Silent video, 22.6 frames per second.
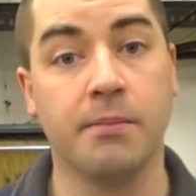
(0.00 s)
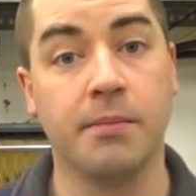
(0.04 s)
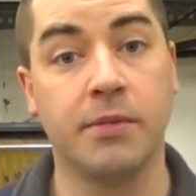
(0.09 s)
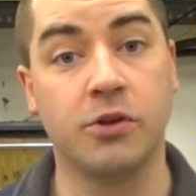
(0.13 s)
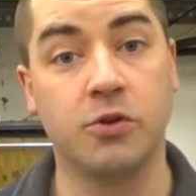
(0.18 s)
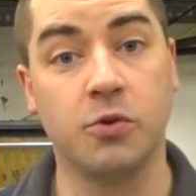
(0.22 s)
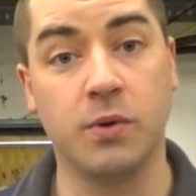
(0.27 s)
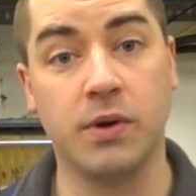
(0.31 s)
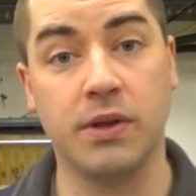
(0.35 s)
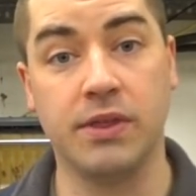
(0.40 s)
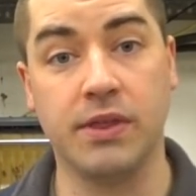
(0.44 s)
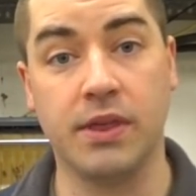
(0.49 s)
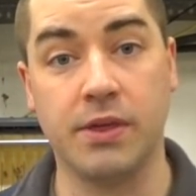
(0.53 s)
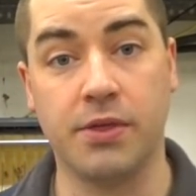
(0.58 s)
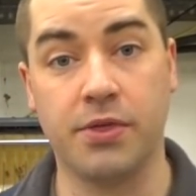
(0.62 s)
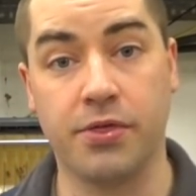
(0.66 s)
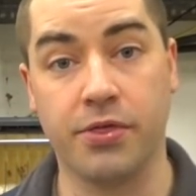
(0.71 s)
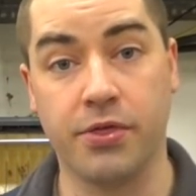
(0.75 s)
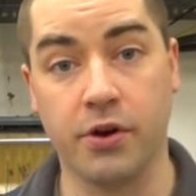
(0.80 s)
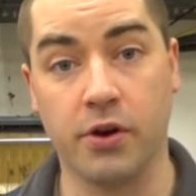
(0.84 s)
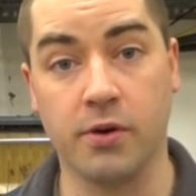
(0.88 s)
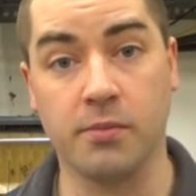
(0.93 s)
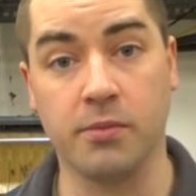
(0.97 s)
between the
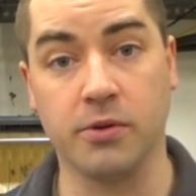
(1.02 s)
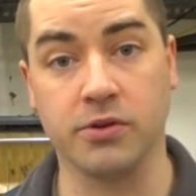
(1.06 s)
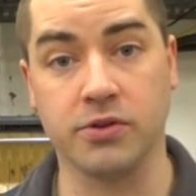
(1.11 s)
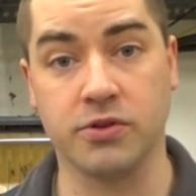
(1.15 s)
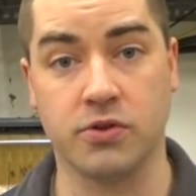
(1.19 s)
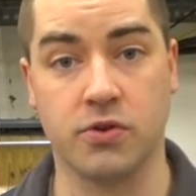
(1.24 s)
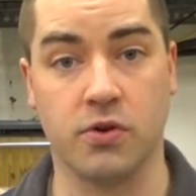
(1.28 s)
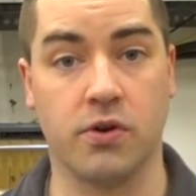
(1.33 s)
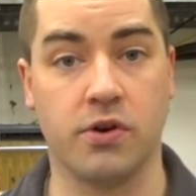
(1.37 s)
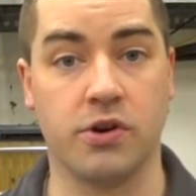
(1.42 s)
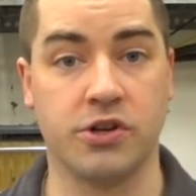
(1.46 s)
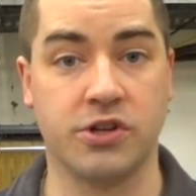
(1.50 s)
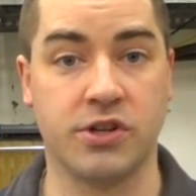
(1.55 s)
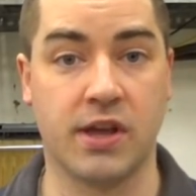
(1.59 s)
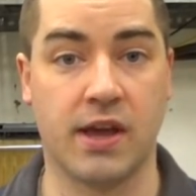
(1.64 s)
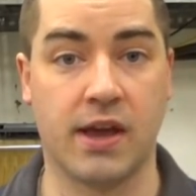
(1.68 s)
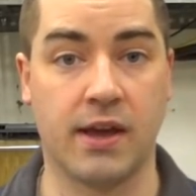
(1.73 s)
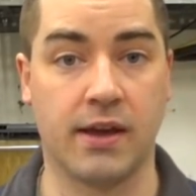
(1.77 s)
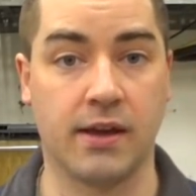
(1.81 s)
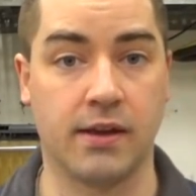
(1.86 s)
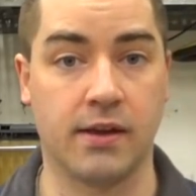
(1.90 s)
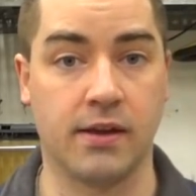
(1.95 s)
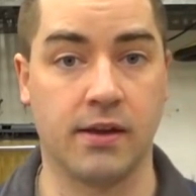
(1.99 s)
thermal storage
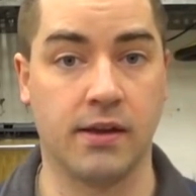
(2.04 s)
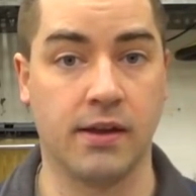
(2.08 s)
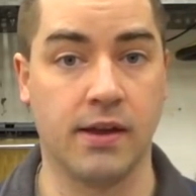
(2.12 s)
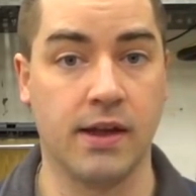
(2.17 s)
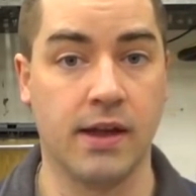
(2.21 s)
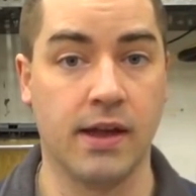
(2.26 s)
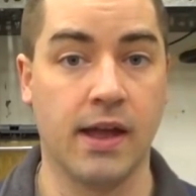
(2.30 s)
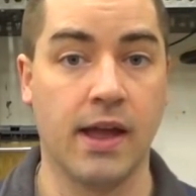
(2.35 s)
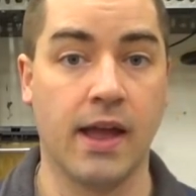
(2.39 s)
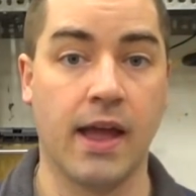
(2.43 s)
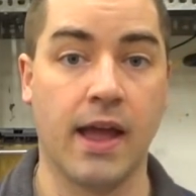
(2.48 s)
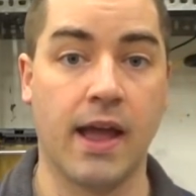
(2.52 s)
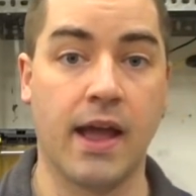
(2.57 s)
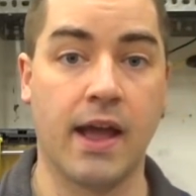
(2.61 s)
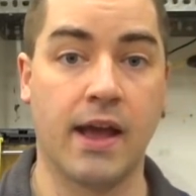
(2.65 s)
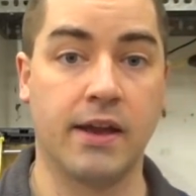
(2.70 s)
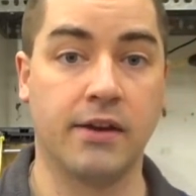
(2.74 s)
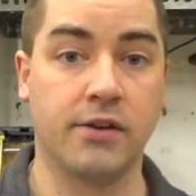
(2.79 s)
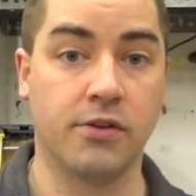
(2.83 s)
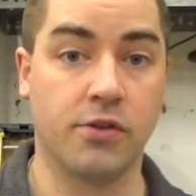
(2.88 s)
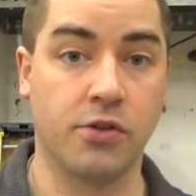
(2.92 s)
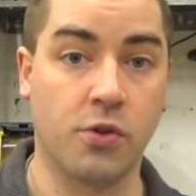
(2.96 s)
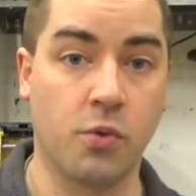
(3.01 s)
tank
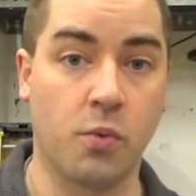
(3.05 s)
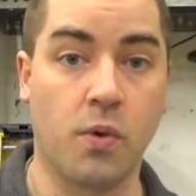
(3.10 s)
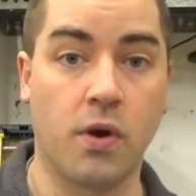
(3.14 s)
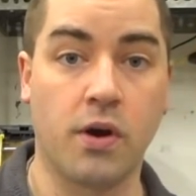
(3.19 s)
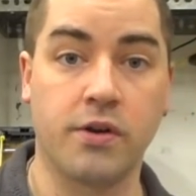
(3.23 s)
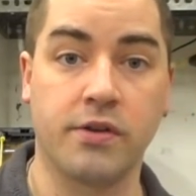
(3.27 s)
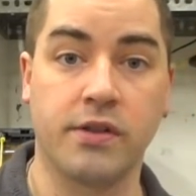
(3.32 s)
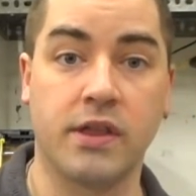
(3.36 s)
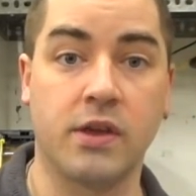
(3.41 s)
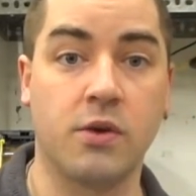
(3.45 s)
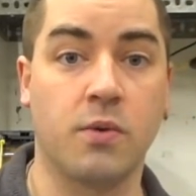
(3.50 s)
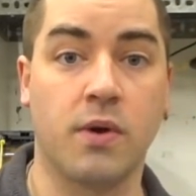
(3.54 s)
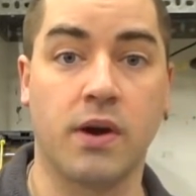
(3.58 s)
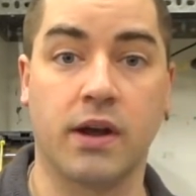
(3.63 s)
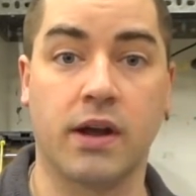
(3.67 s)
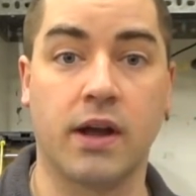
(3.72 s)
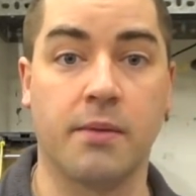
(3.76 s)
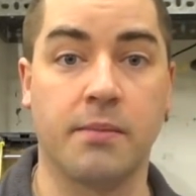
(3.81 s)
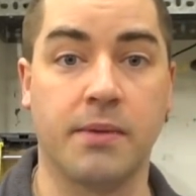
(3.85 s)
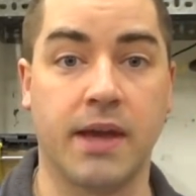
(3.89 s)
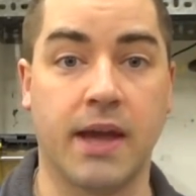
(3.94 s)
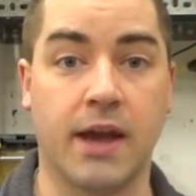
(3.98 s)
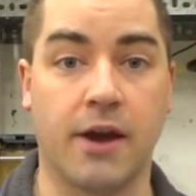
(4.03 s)
and the water that you want
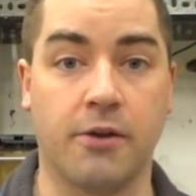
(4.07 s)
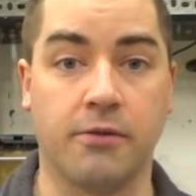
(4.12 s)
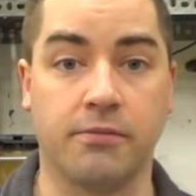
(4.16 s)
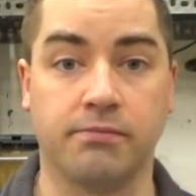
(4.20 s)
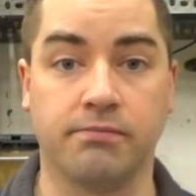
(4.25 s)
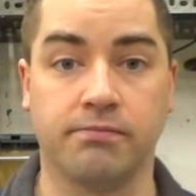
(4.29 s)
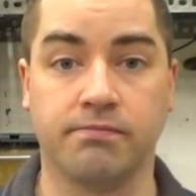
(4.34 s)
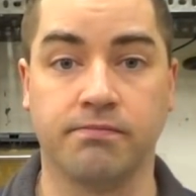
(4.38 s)
coming out.